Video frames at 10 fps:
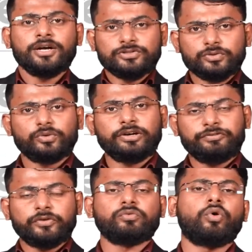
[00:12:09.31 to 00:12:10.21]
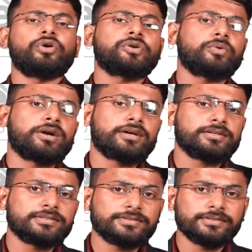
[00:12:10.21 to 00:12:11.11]
So if you want to
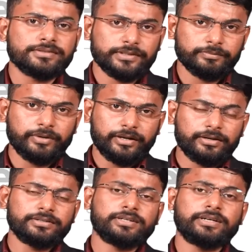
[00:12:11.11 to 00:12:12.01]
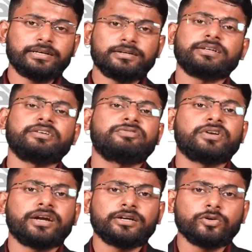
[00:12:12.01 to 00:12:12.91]
attack the system by conducting an infinite